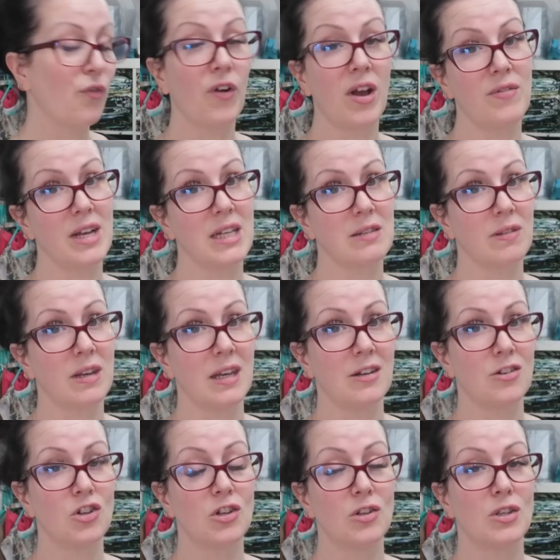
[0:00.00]
5/8
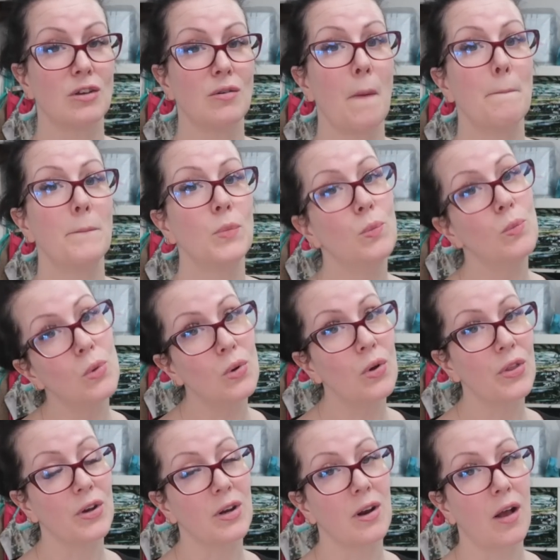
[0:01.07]
inches, so more
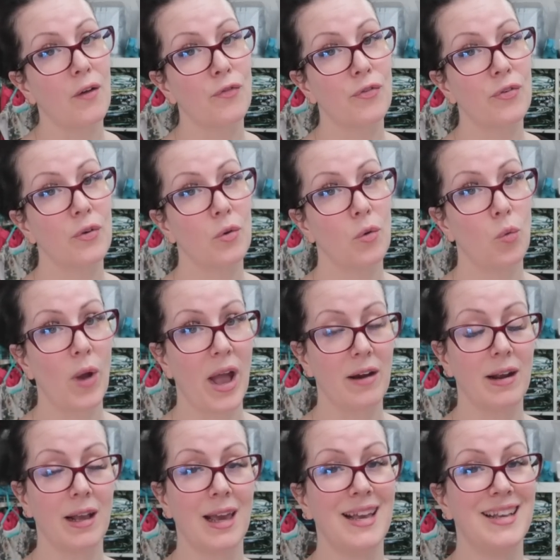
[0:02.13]
than enough
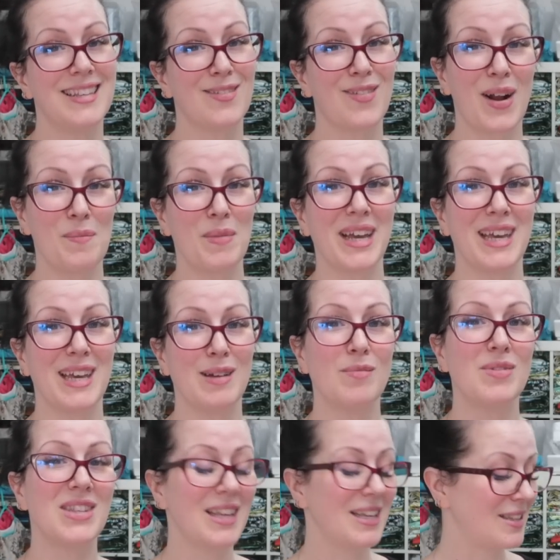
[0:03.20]
wearing ease around my
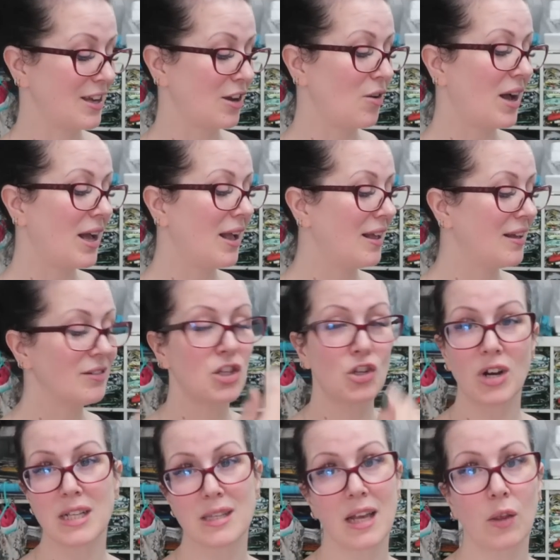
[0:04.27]
hips. So
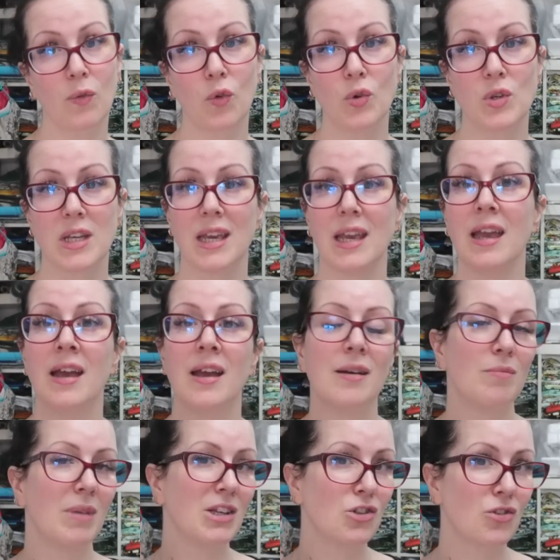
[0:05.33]
straight size 40
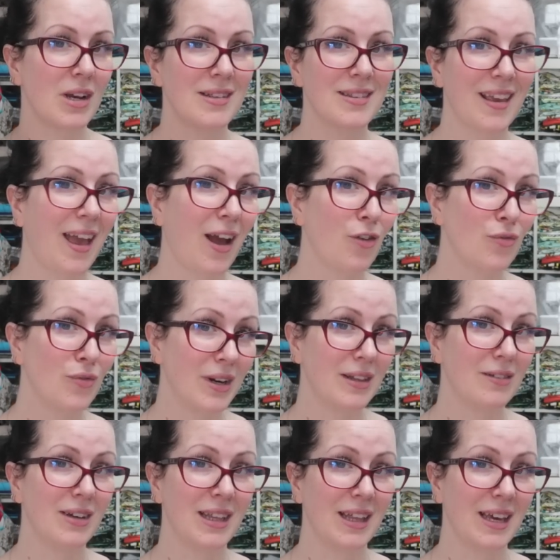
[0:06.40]
makes tracing out
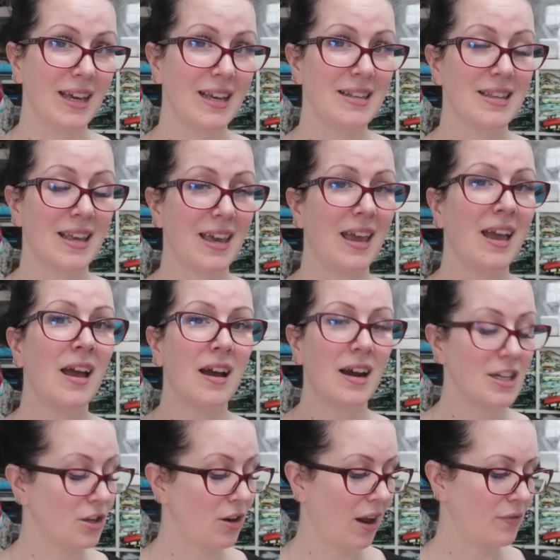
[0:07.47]
really easy.
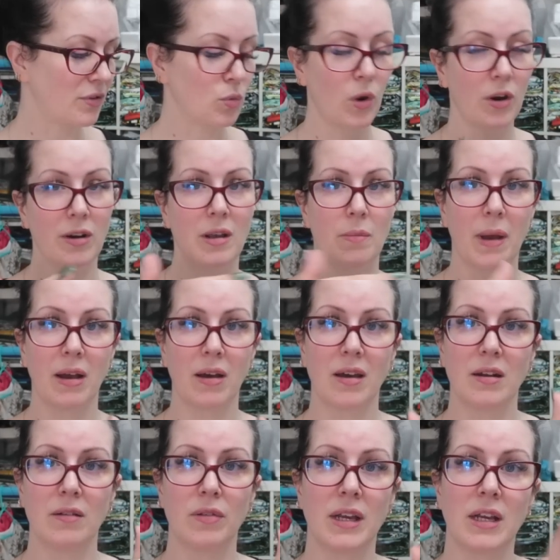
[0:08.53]
I don't have to worry about
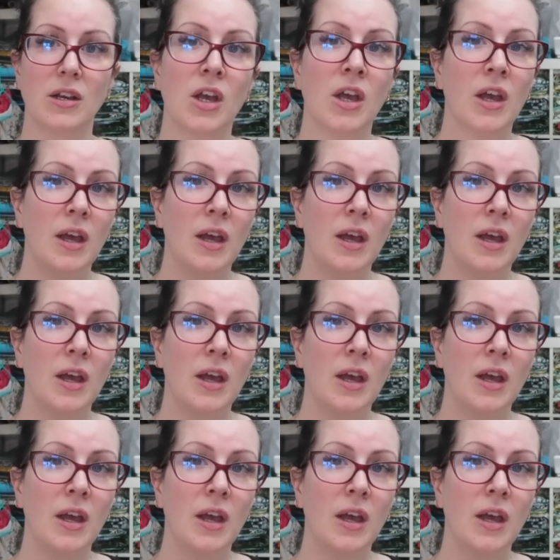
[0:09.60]
kind of like